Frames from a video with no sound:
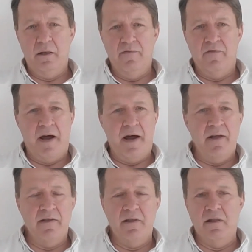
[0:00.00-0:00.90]

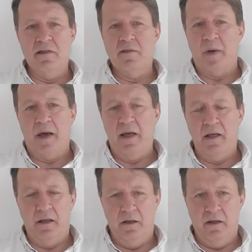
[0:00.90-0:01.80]
France, in
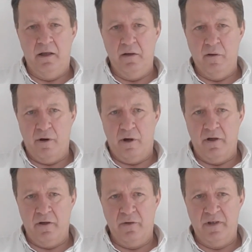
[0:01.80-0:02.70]
Spain, in other
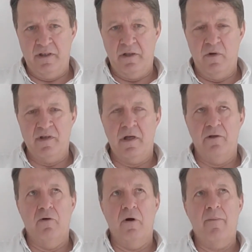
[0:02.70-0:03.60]
countries in
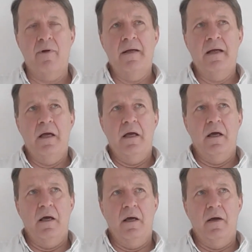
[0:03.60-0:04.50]
Western Europe.
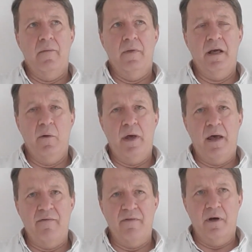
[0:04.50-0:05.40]
Here we have